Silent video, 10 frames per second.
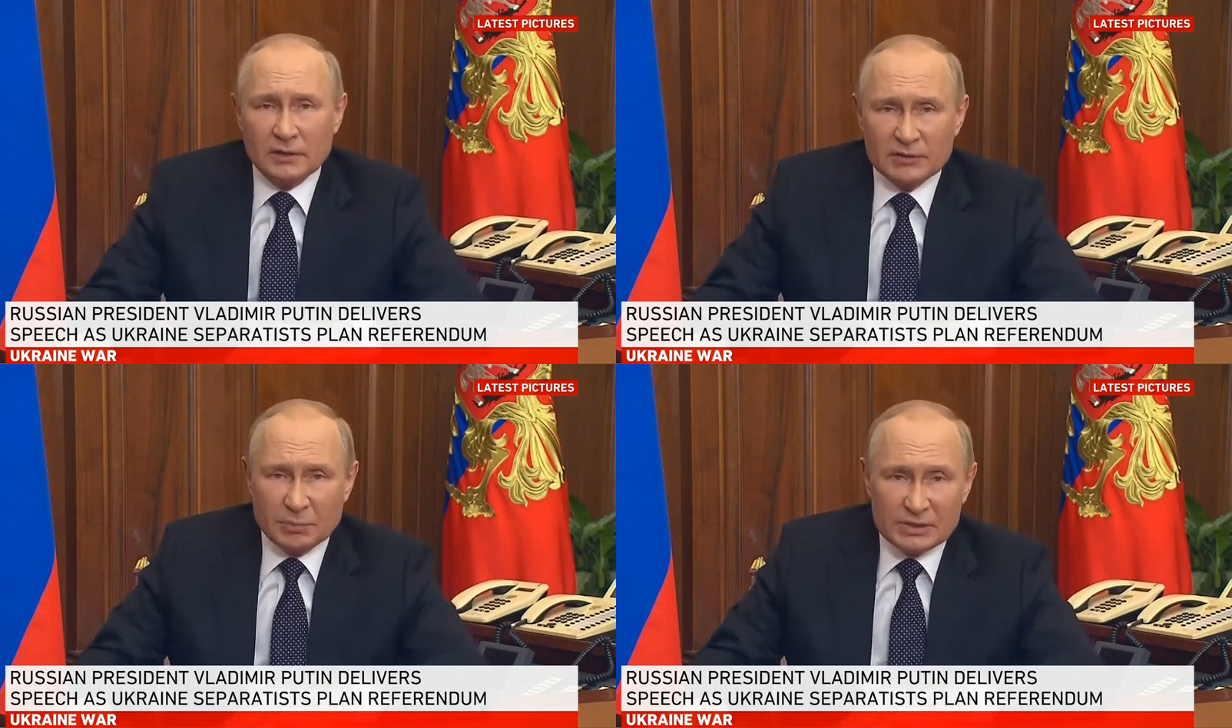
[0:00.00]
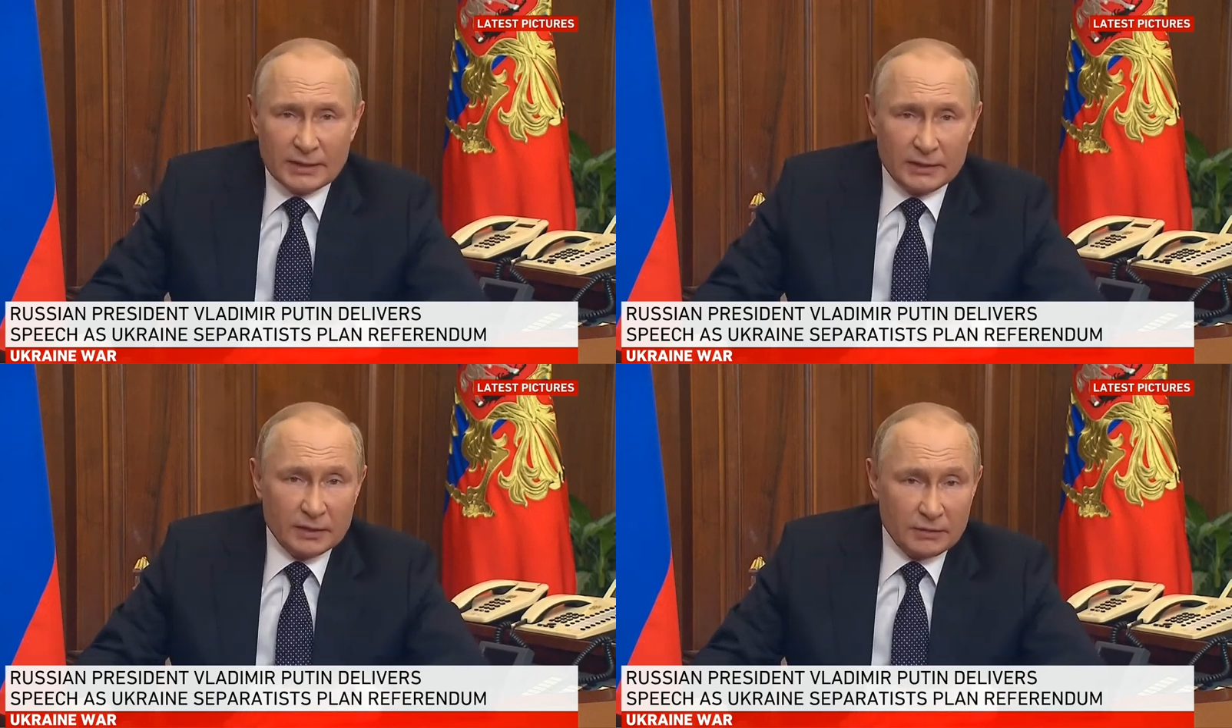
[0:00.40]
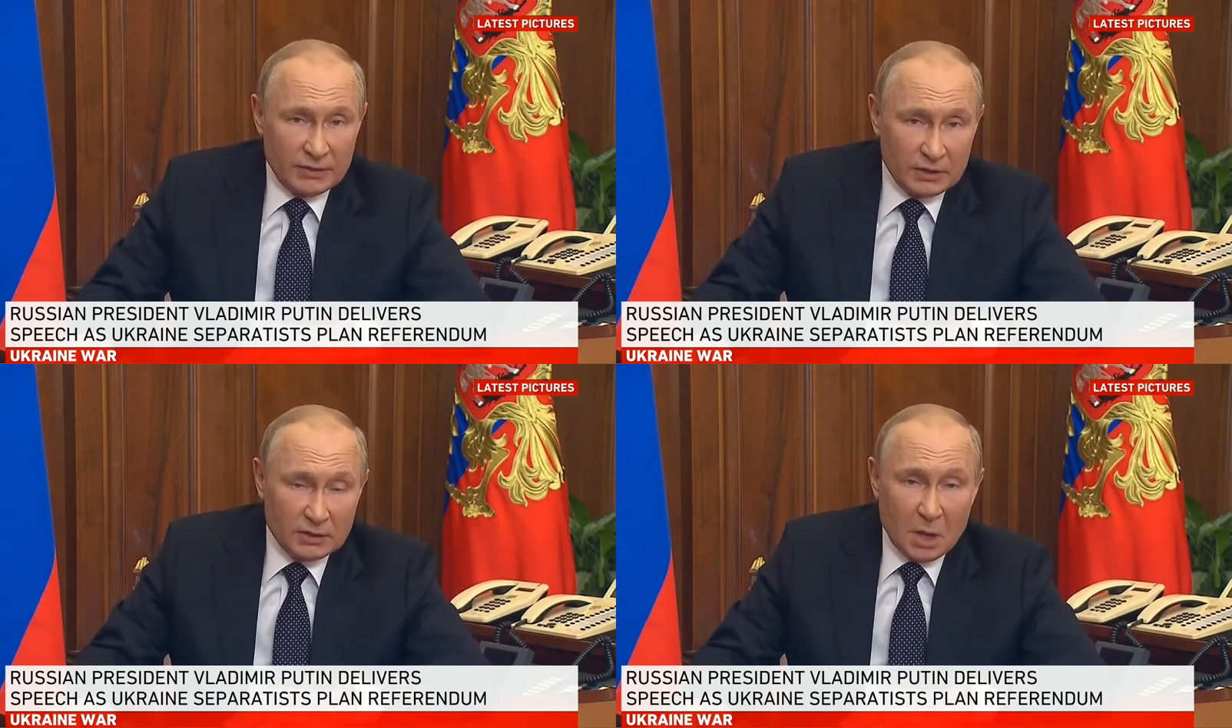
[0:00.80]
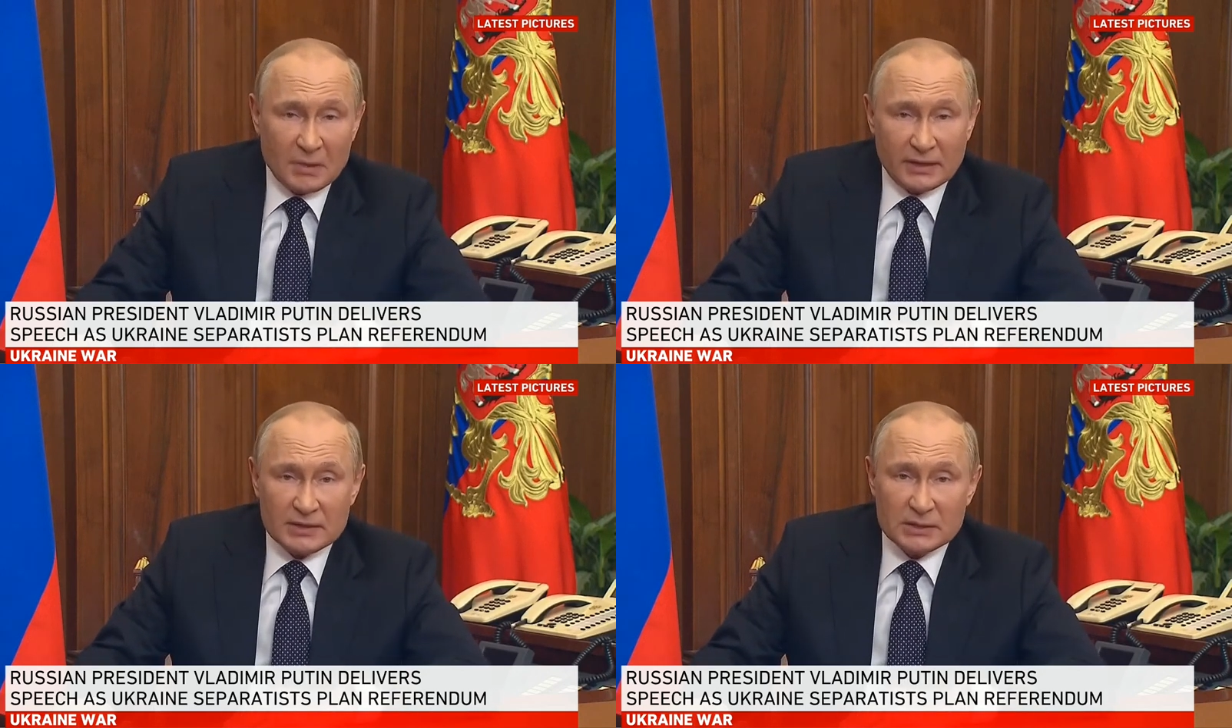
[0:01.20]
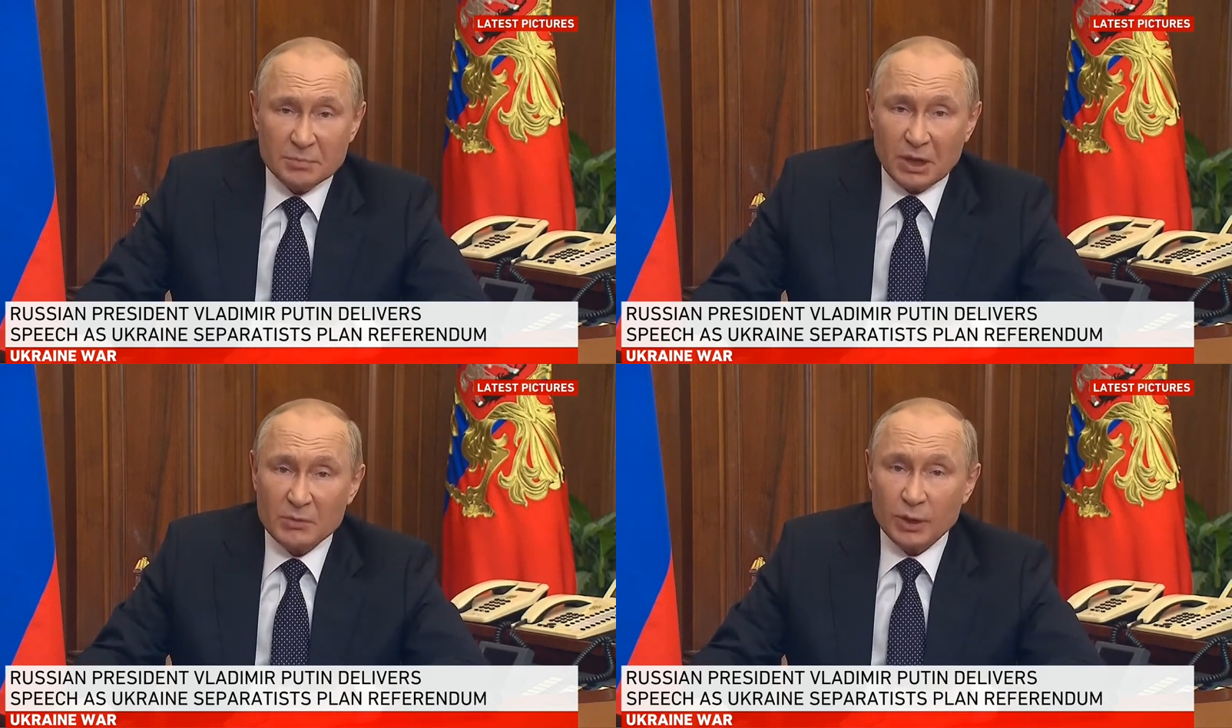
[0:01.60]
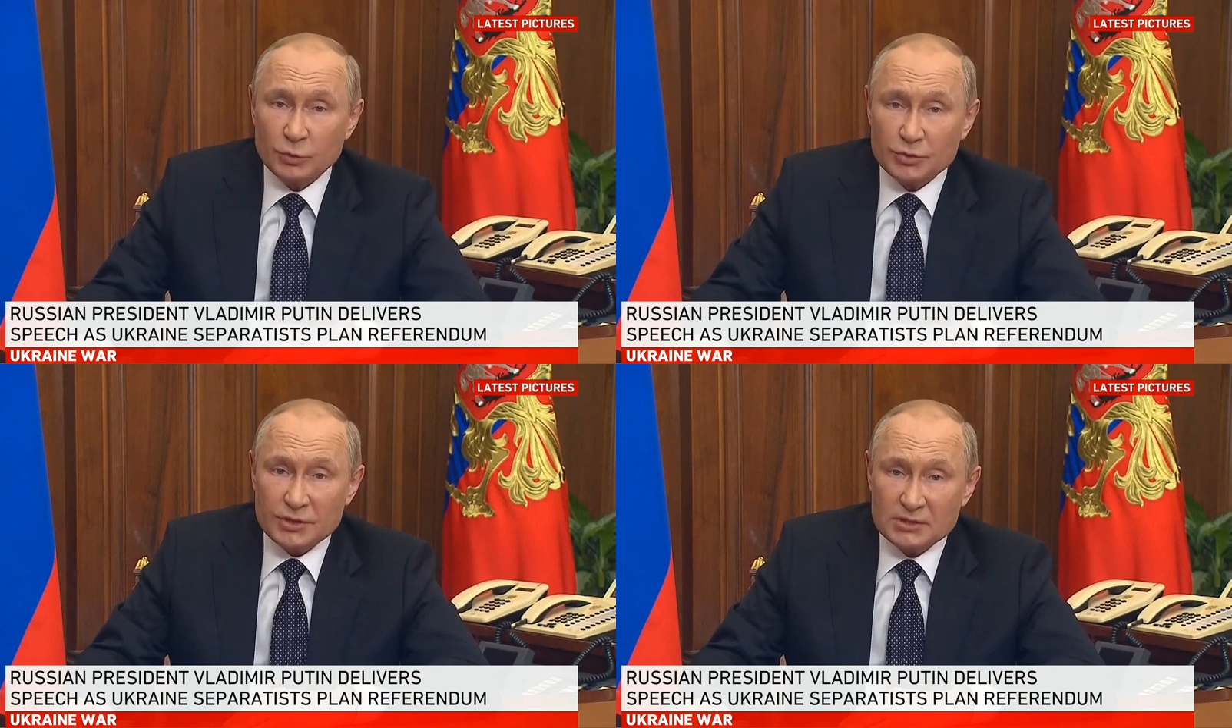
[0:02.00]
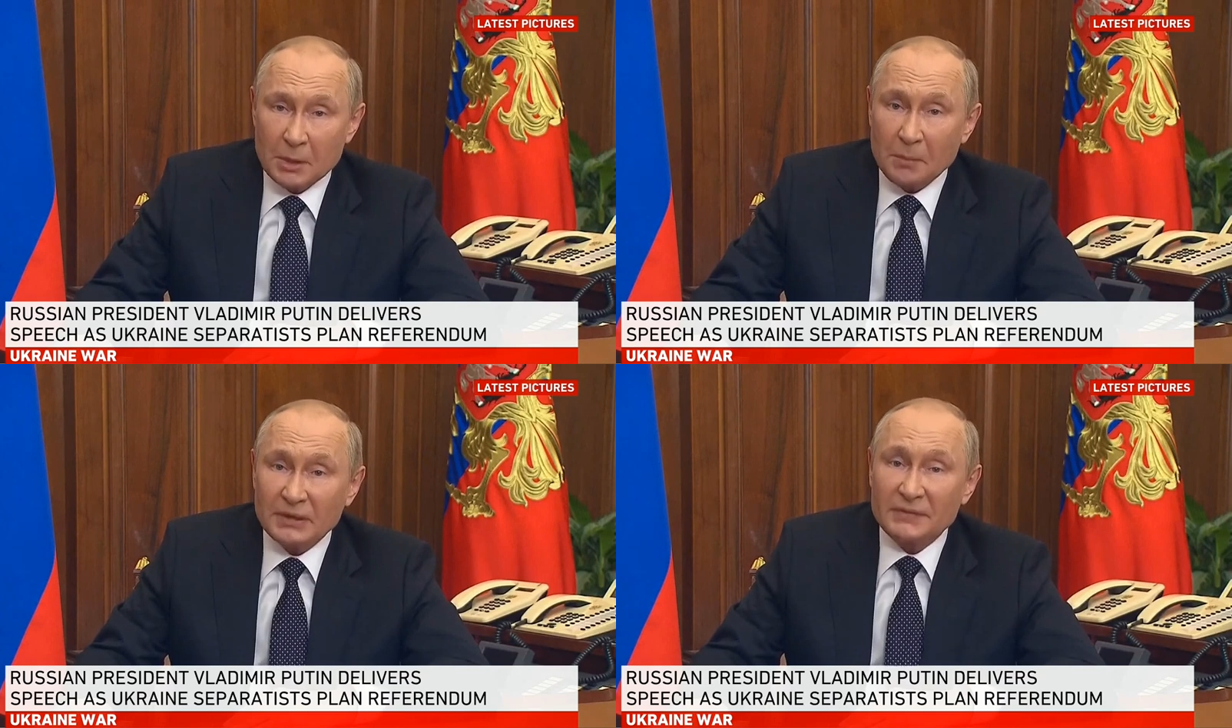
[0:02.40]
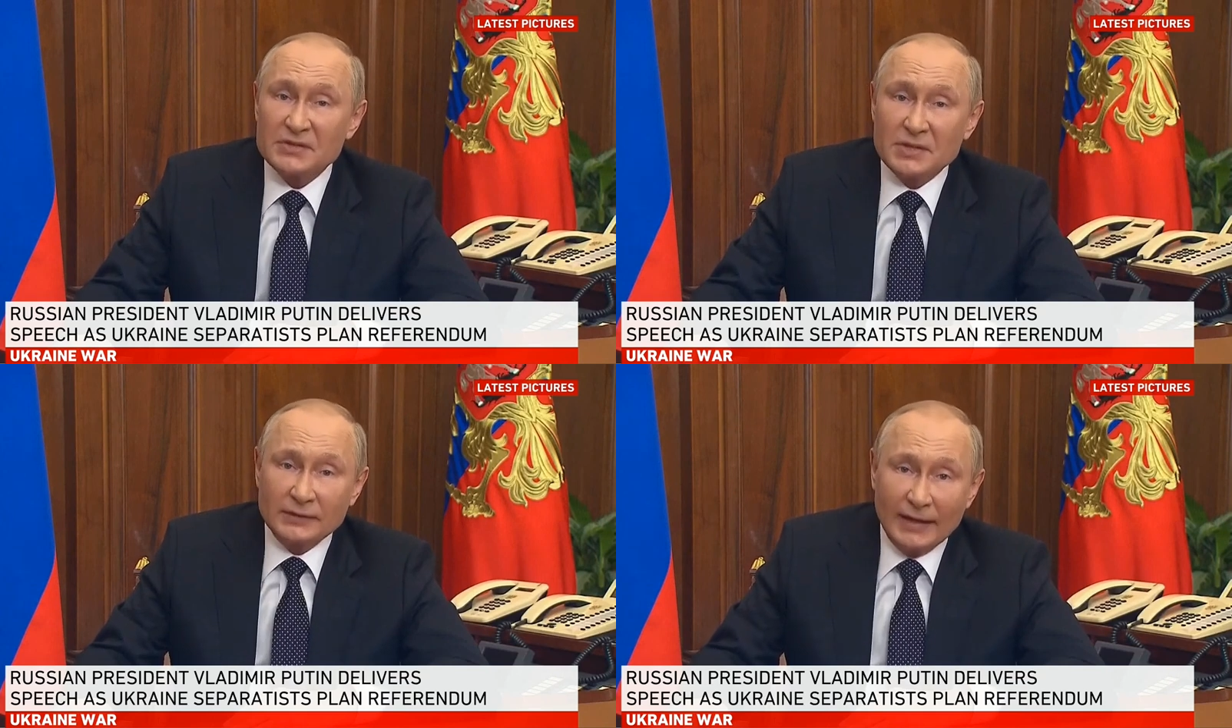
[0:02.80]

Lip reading: As you know, the special military